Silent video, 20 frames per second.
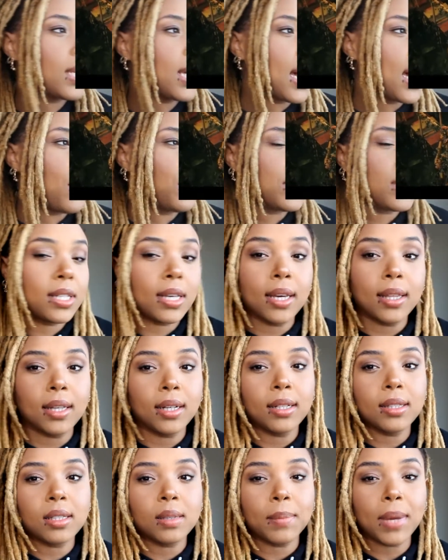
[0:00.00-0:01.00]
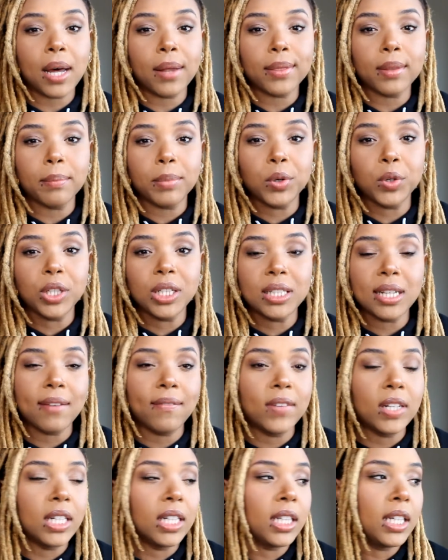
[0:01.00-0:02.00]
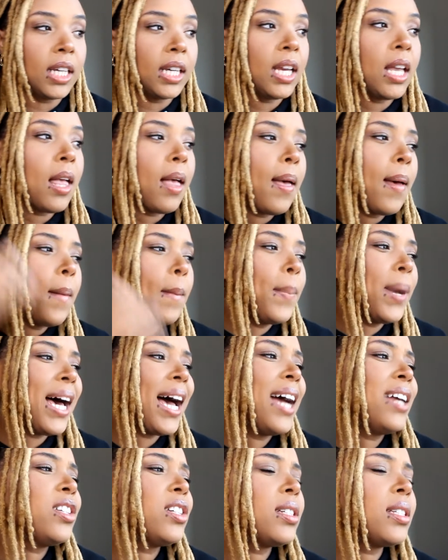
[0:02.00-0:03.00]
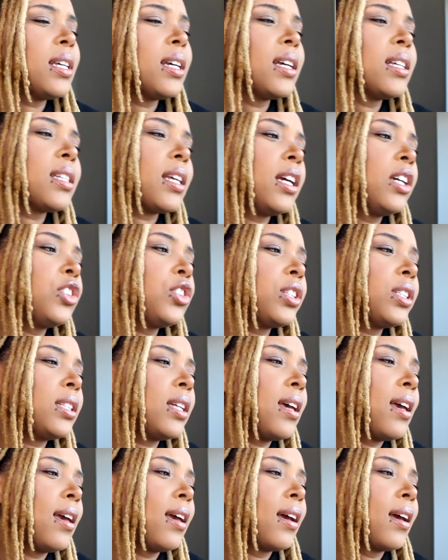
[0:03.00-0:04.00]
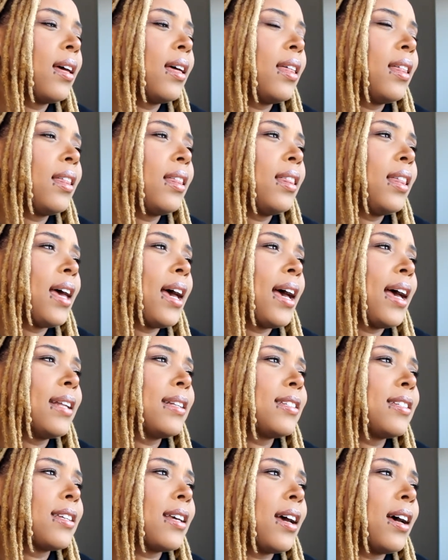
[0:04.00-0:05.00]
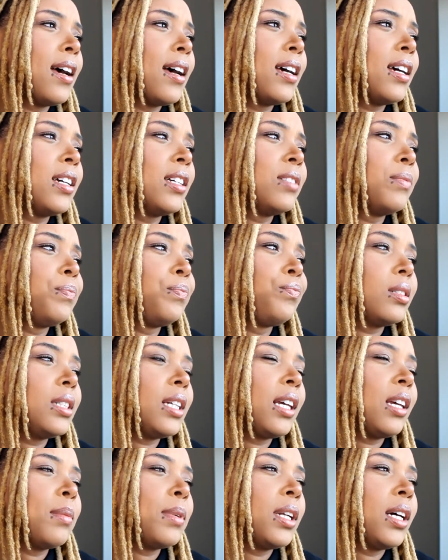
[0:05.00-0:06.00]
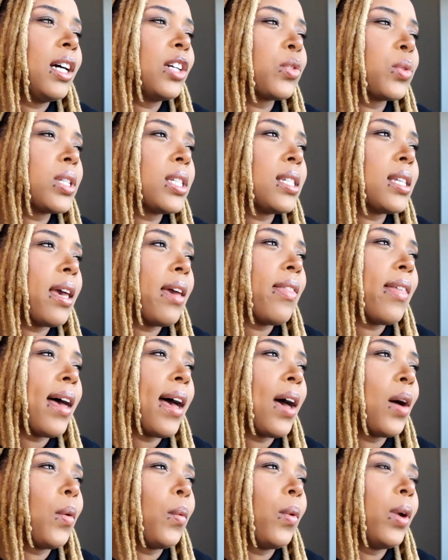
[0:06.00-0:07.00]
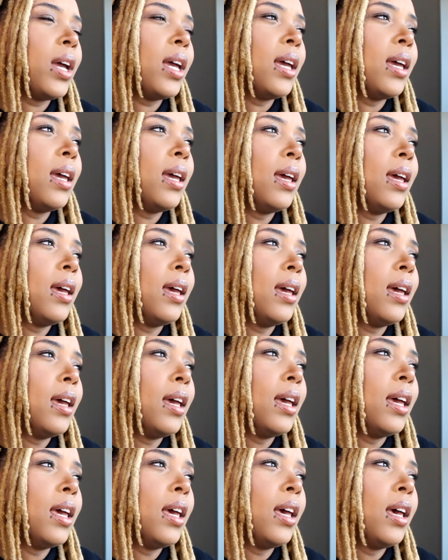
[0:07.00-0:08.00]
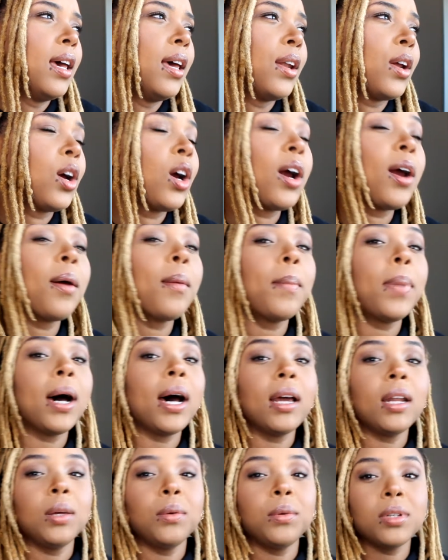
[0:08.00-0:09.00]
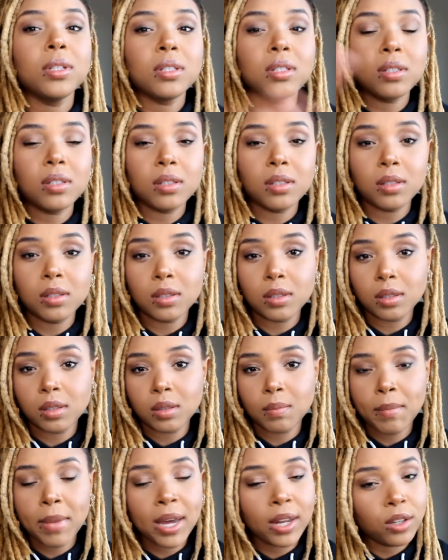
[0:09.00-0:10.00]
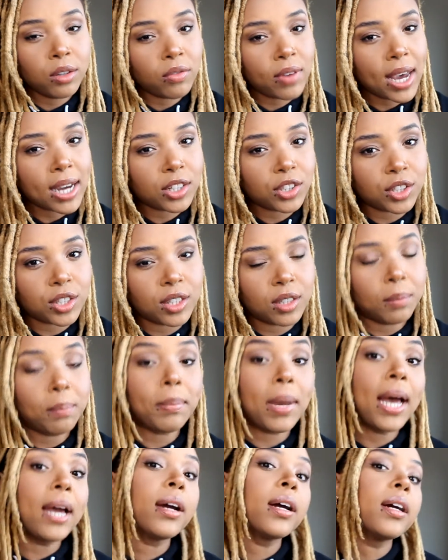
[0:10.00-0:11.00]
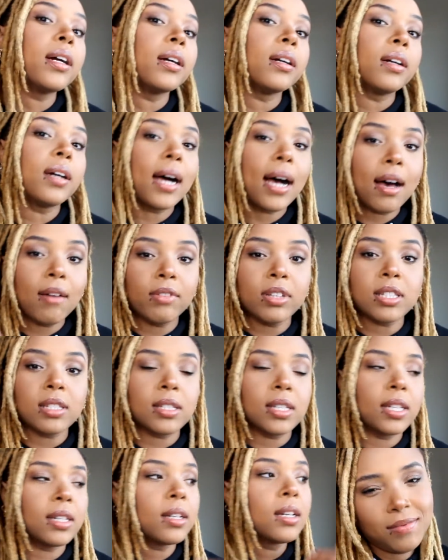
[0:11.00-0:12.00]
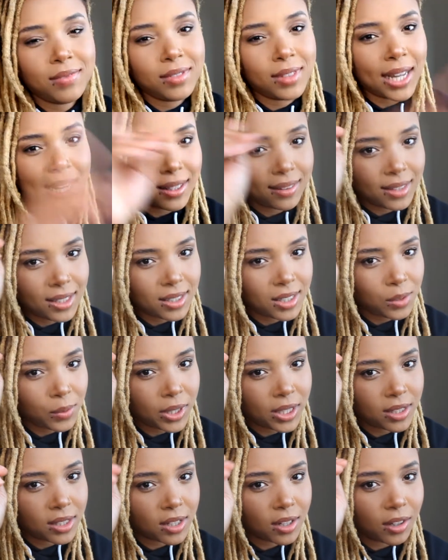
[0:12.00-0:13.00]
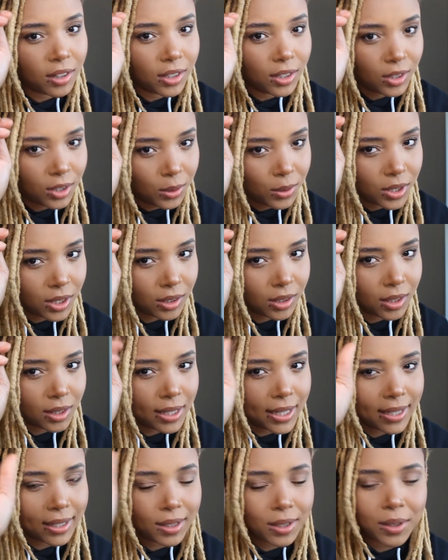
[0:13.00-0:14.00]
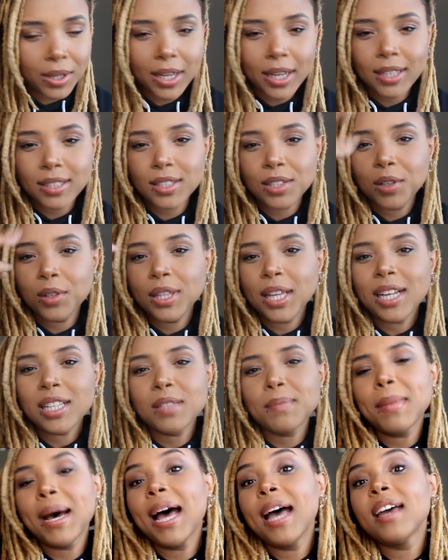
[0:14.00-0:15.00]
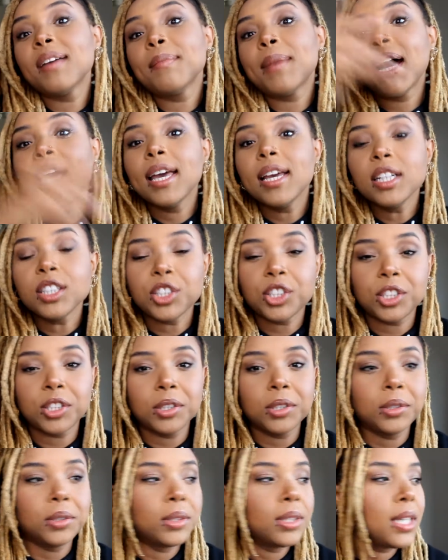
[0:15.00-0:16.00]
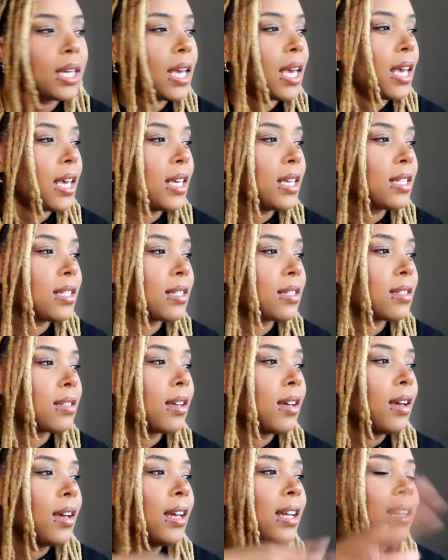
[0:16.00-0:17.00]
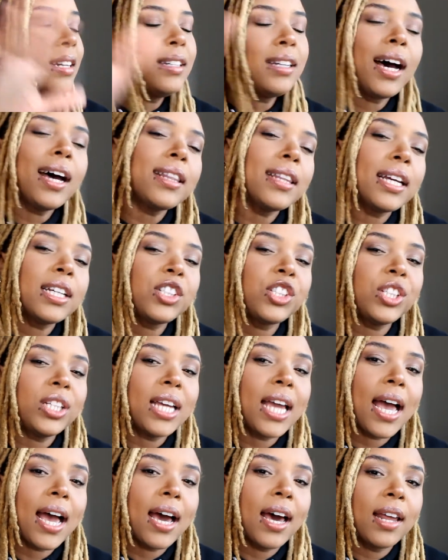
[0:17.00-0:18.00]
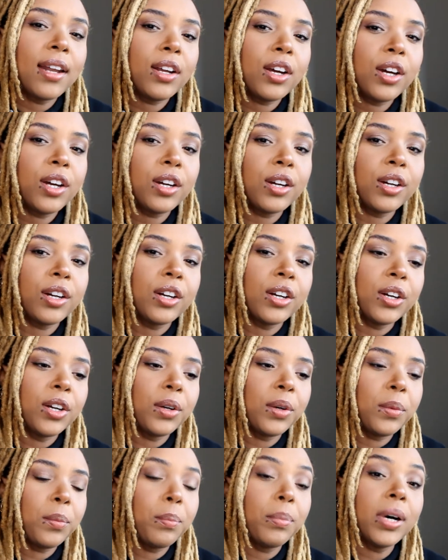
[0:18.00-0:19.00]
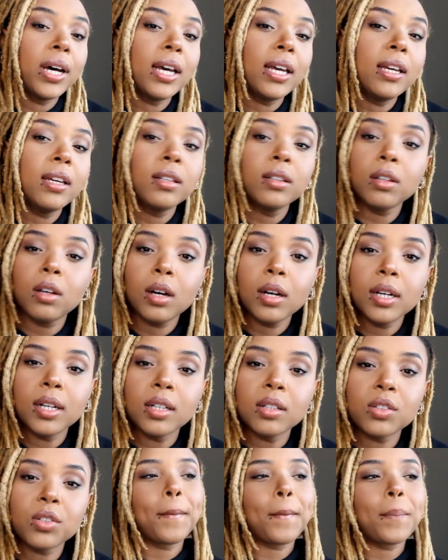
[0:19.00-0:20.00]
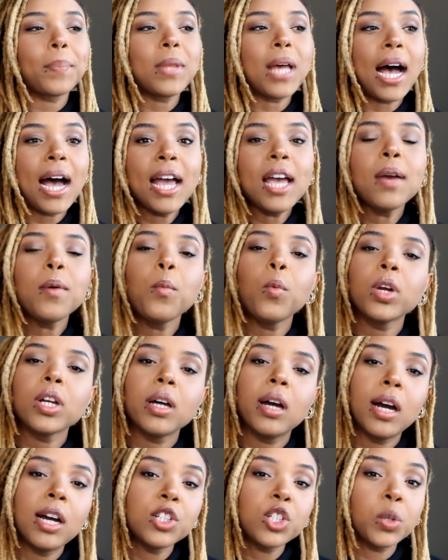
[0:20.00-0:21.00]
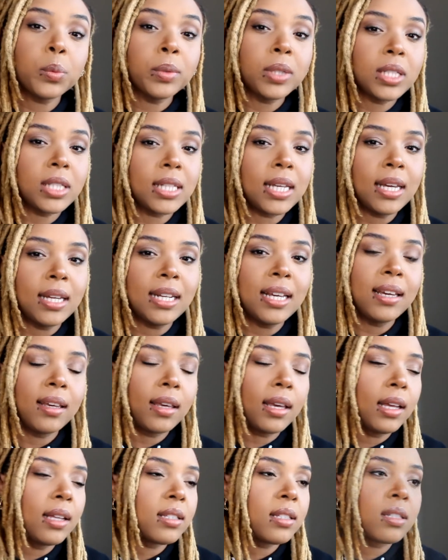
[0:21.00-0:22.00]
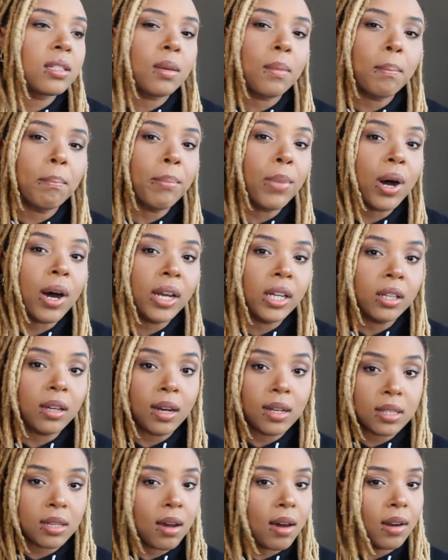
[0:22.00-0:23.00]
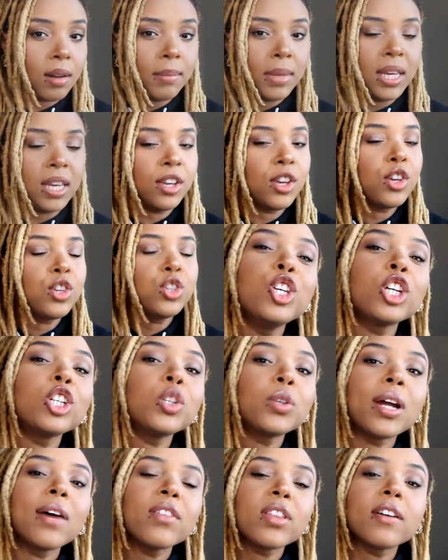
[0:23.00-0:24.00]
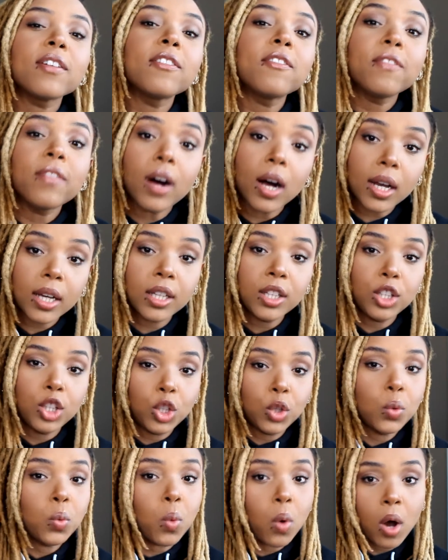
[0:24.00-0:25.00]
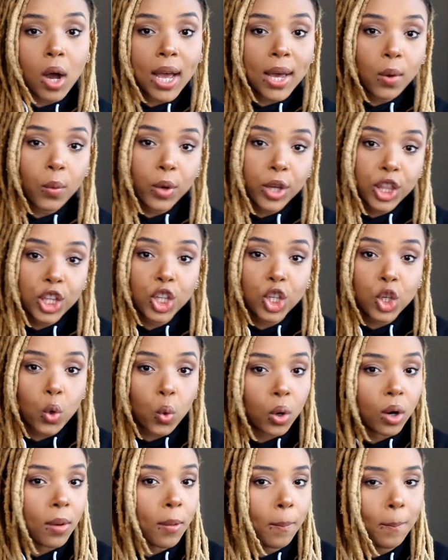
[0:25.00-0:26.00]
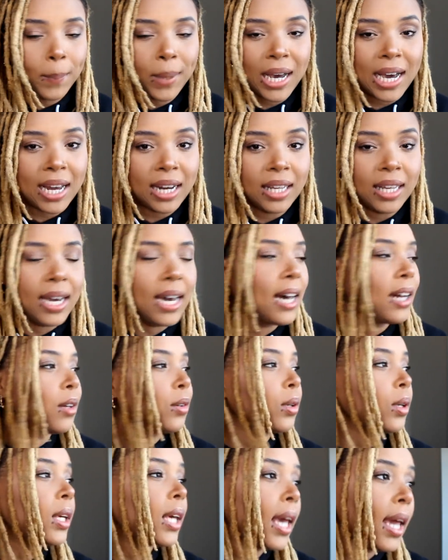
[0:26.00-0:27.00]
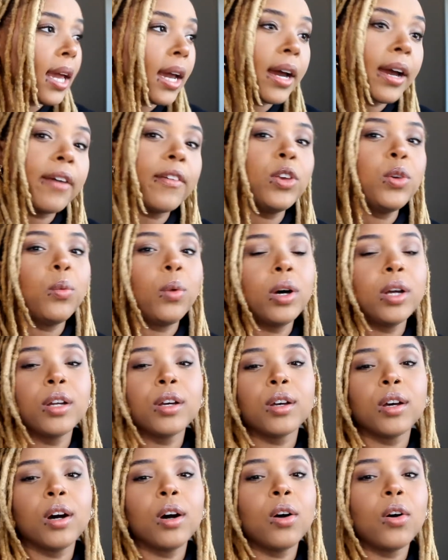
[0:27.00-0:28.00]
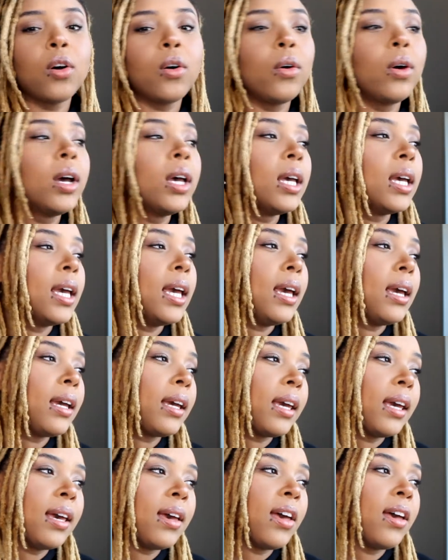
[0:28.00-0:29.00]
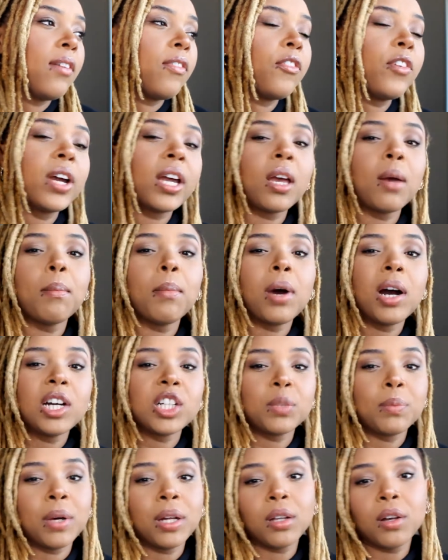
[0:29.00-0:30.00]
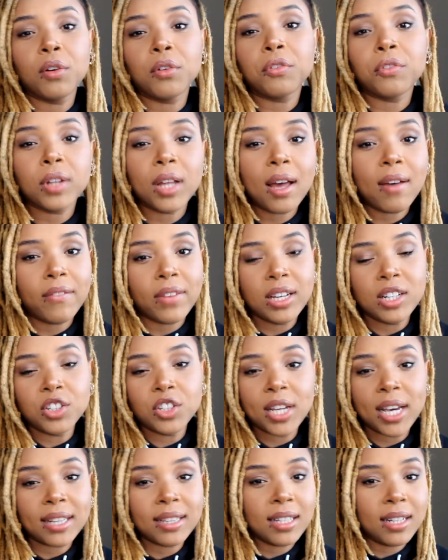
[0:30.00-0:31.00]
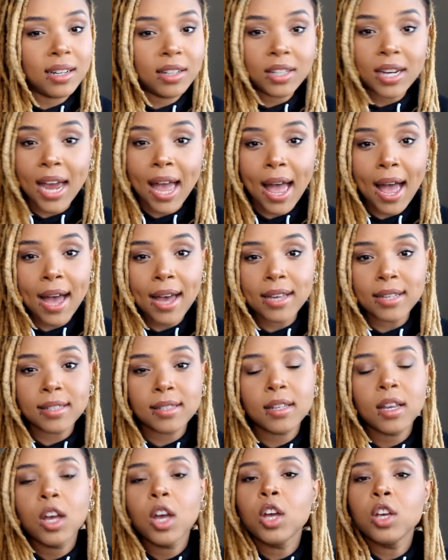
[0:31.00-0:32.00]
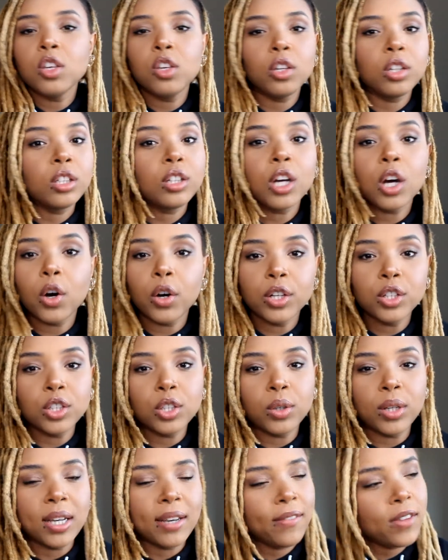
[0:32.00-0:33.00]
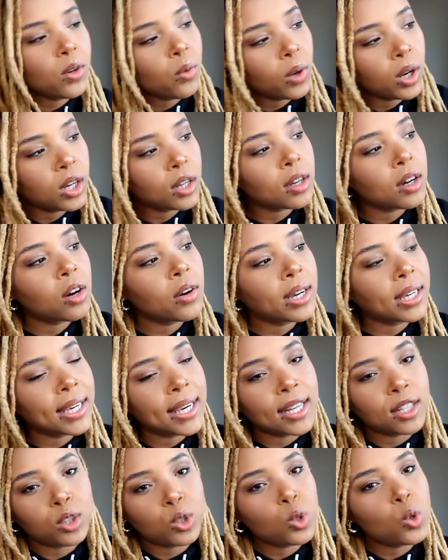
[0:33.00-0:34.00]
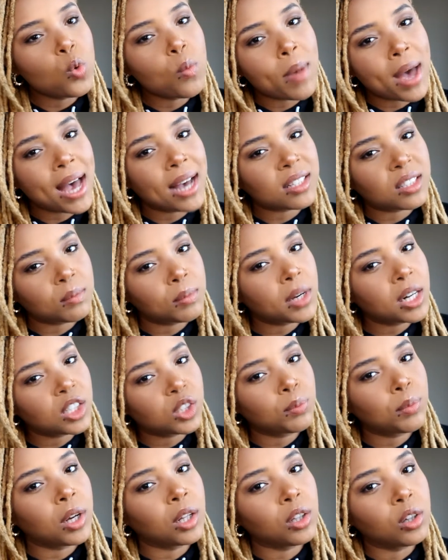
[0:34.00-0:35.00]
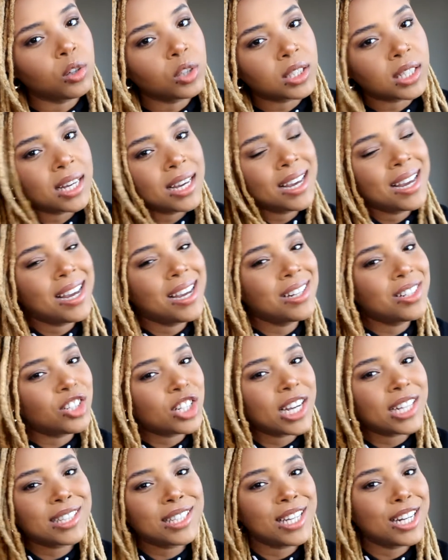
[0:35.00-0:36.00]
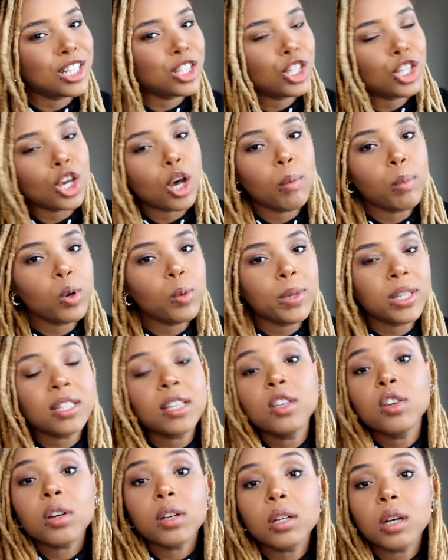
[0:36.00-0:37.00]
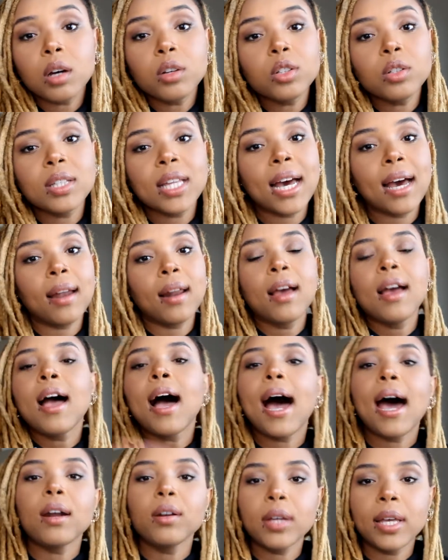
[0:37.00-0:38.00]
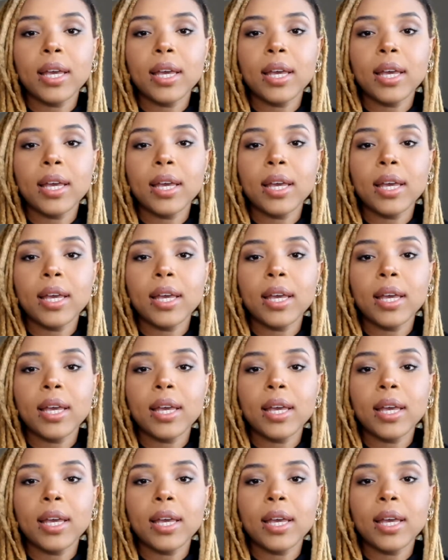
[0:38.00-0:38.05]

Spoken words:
I would say that it's about the booty, definitely. But I just think it's interesting that Nicki Minaj would say that when her body was manufactured by her, obviously. Like, this is what this girl used to look like. Okay, so that's my issue, is not that she had her butt enlarged. I am 100% against body autonomy. can do whatever the fuck you want with your body. I don't care. If you want to go and get freaking marshmallow fluff injected in your ass, you can go and do it. If you want to go and get 2 bags of marshmallows injected into your boobies, you can go do that. I don't